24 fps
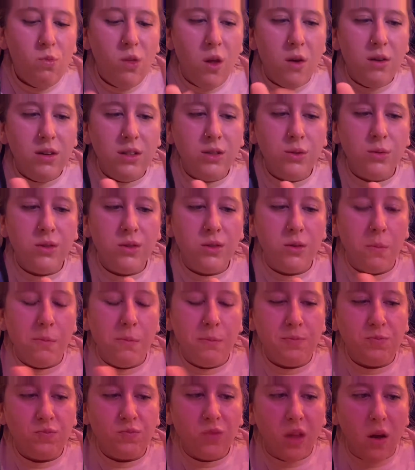This was
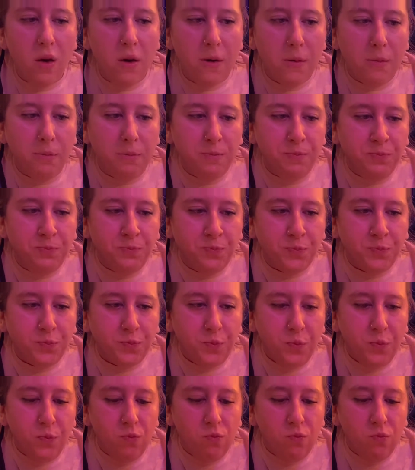um
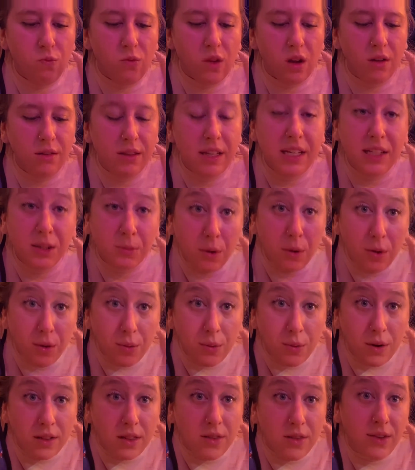these both
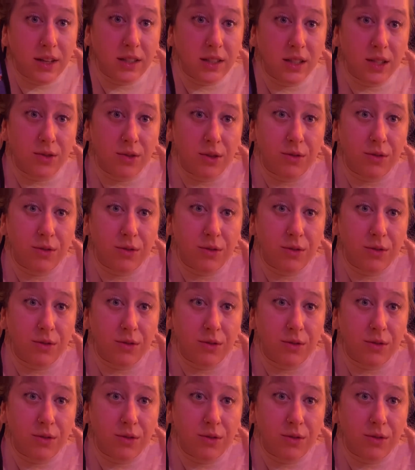were at the festival